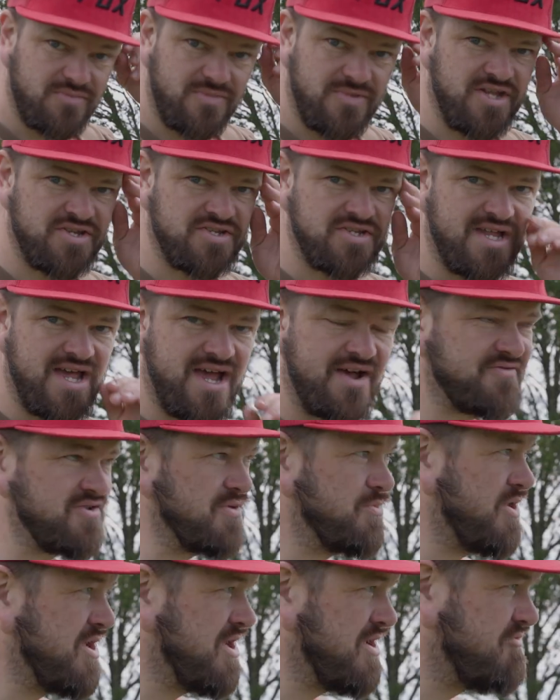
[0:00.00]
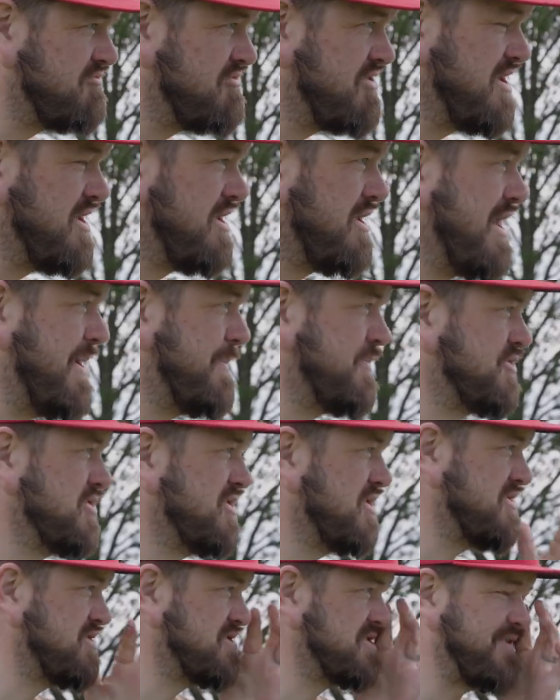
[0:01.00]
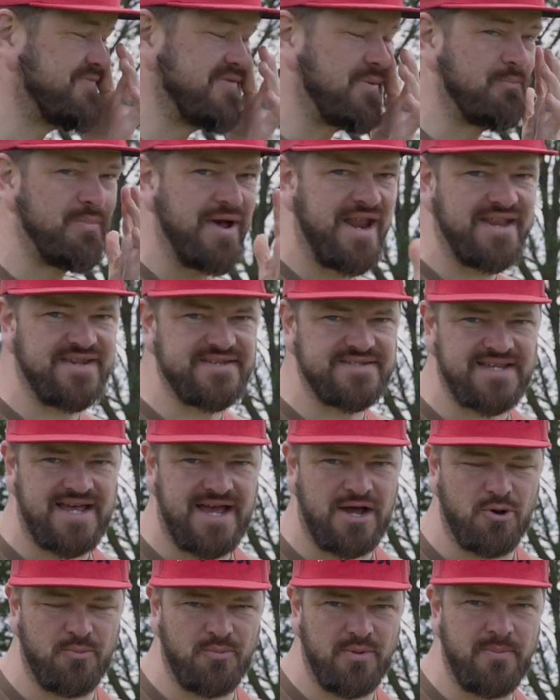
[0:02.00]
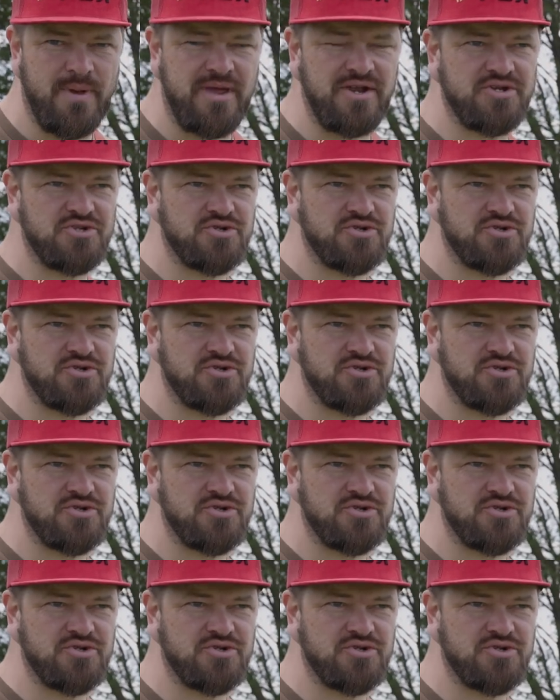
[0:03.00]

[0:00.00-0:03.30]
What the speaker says: It doesn't have to be really high aperture, just have to balance it out, but make